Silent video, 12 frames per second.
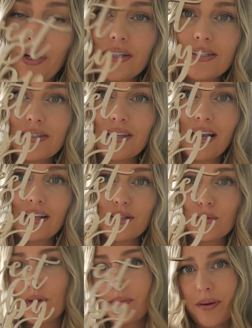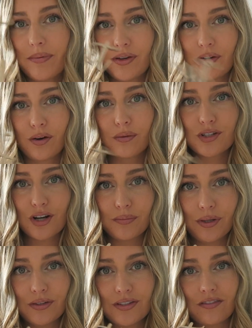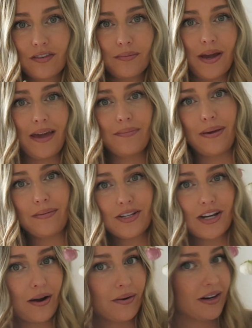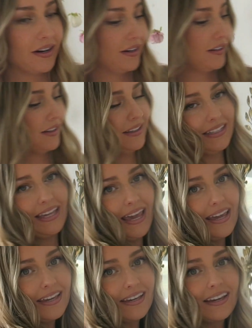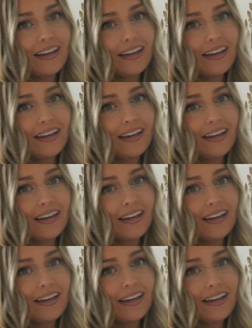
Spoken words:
It says Sweet Baby Girl, which I'll be using for my baby shower and the cake.